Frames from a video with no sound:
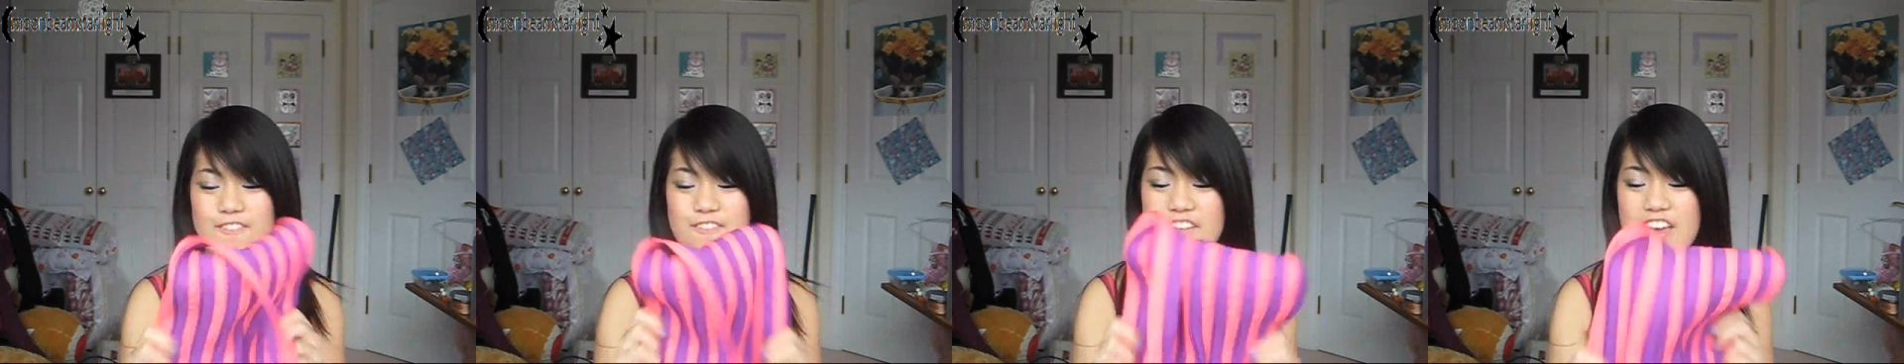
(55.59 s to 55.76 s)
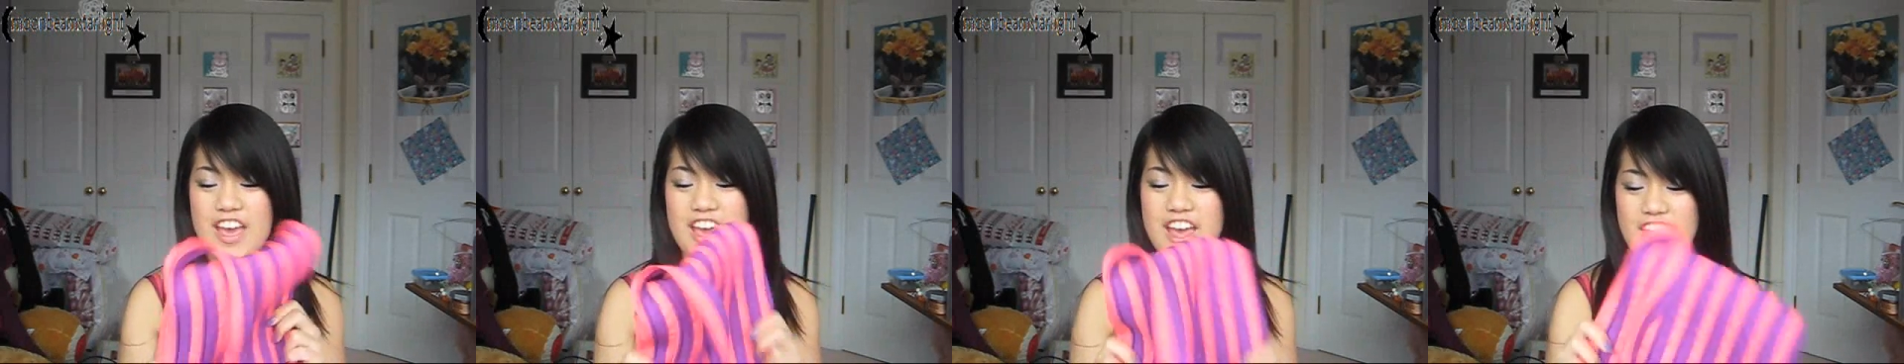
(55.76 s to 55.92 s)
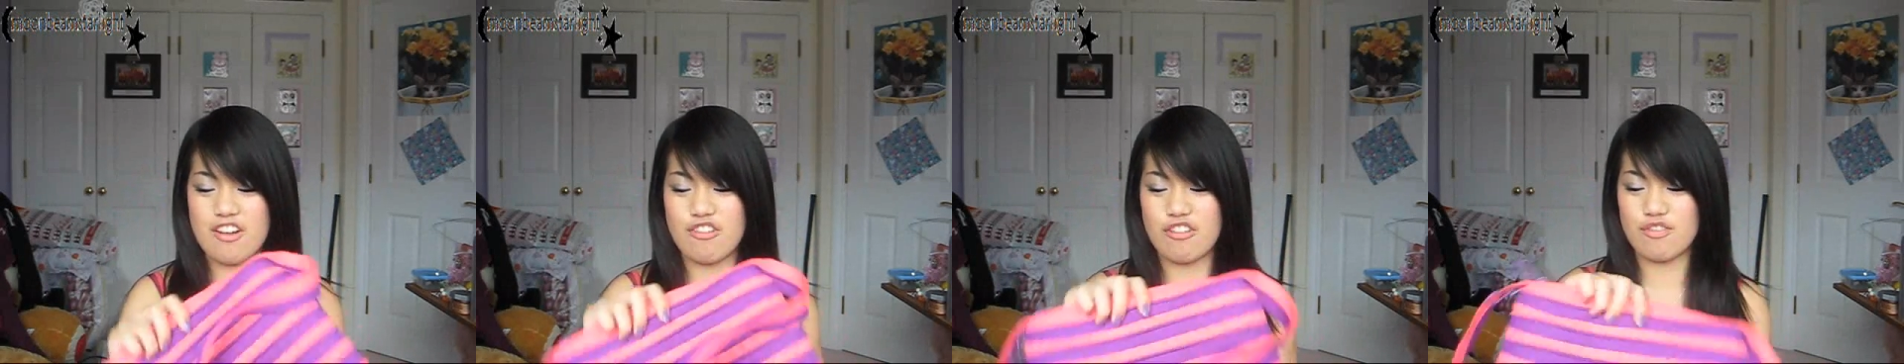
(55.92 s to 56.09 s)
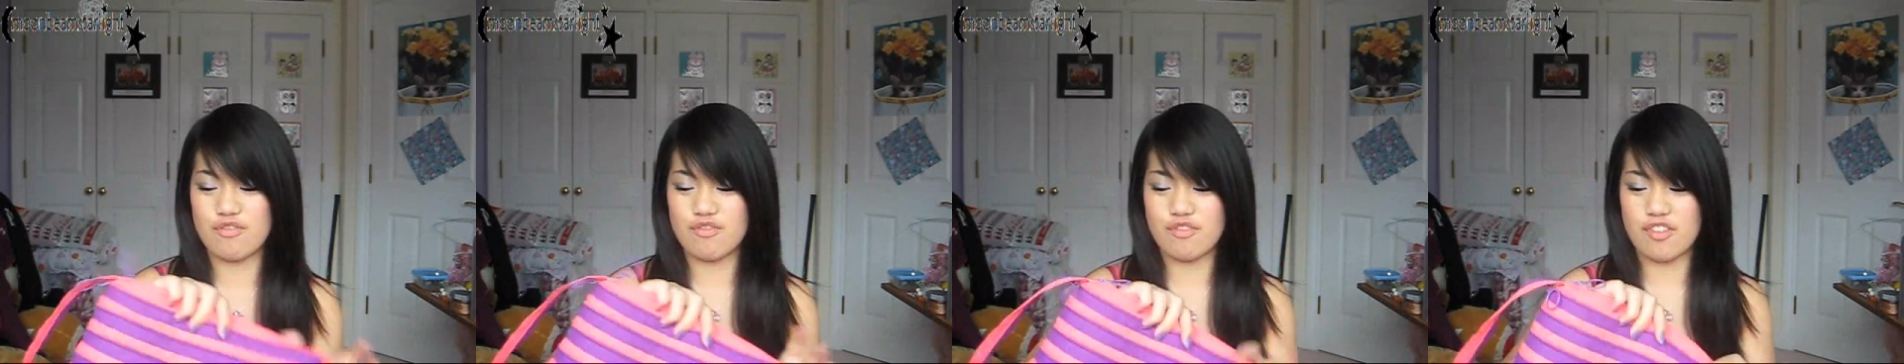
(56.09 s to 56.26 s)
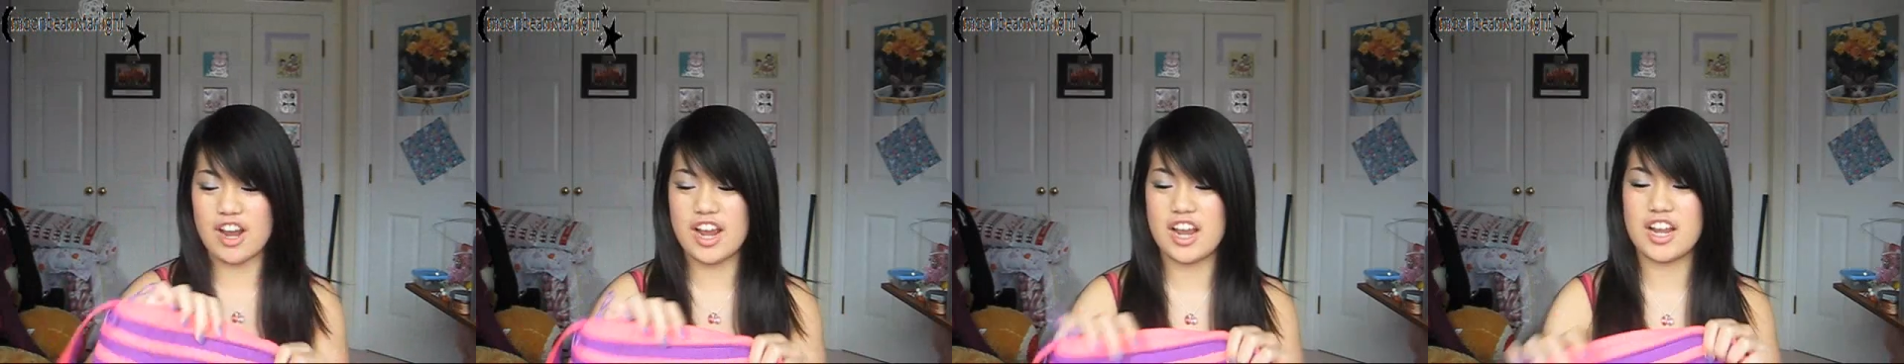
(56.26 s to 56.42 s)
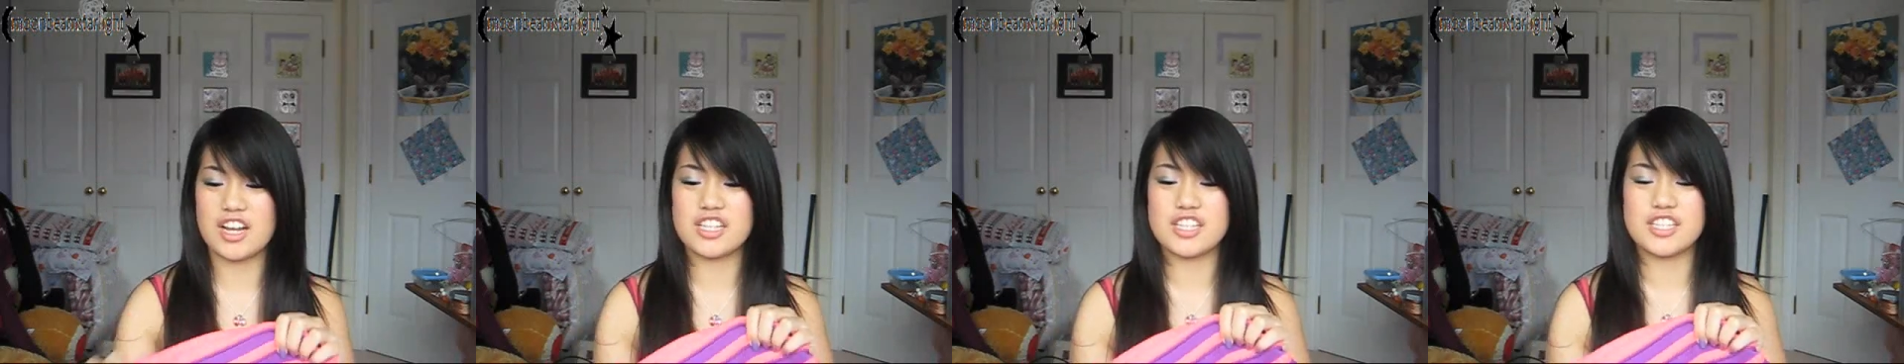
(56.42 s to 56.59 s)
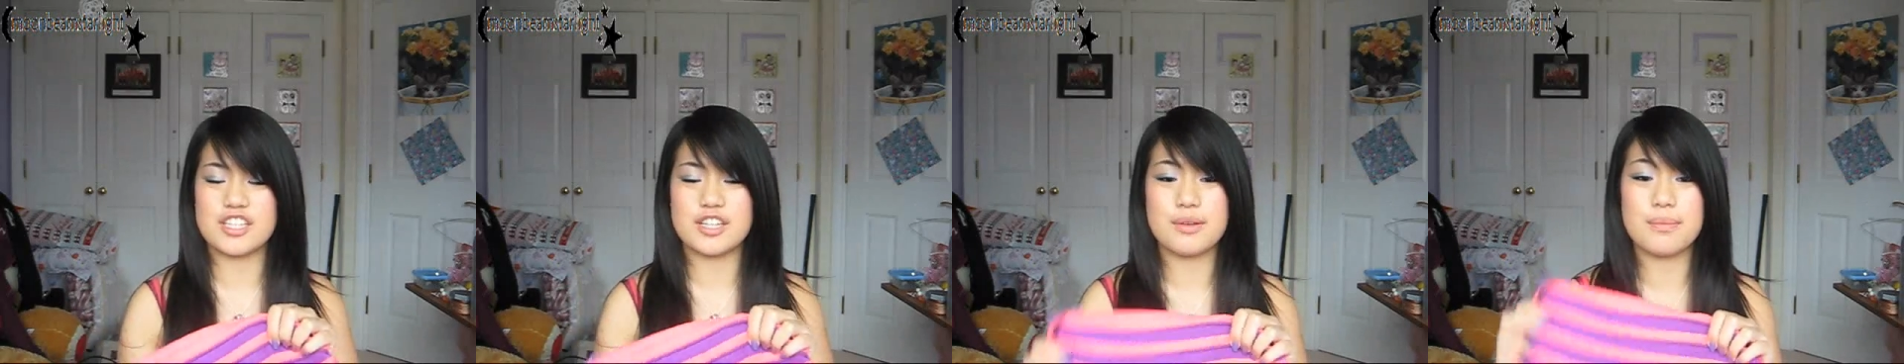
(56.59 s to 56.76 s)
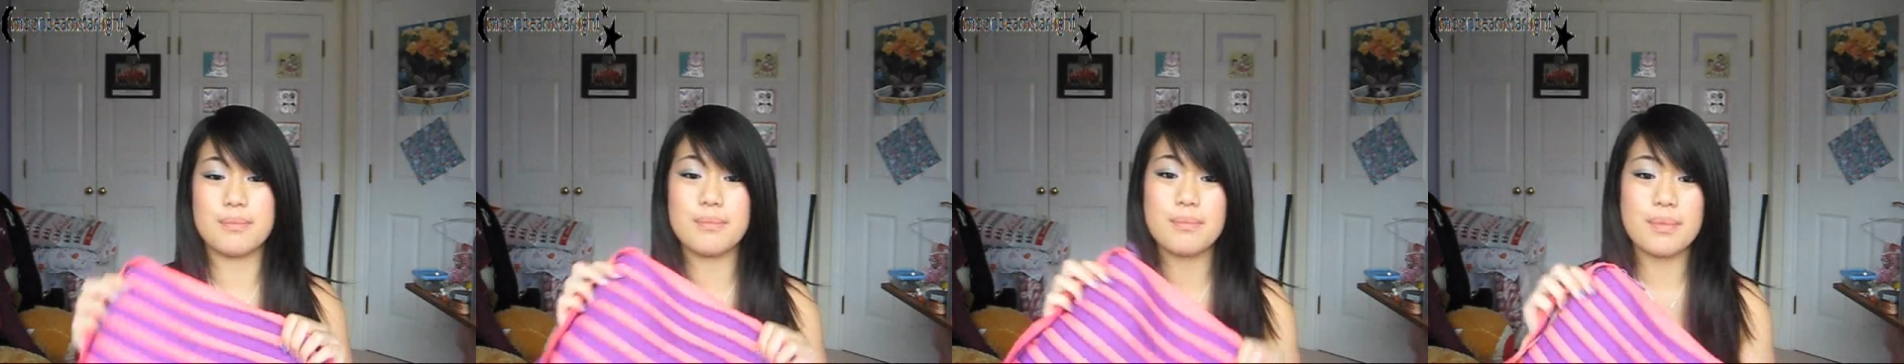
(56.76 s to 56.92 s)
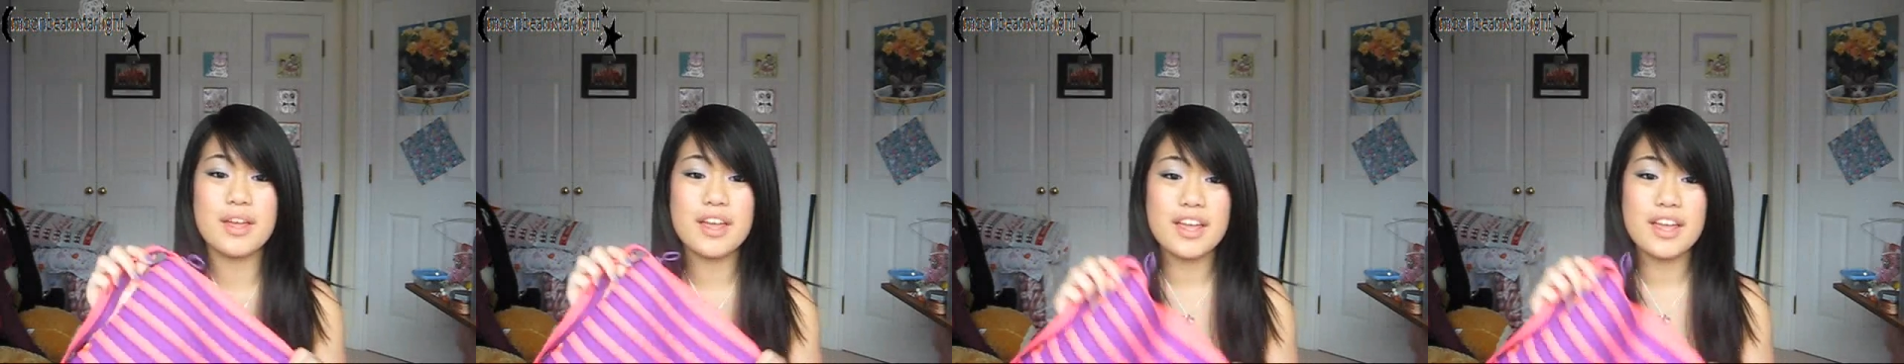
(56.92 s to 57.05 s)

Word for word: fair and random.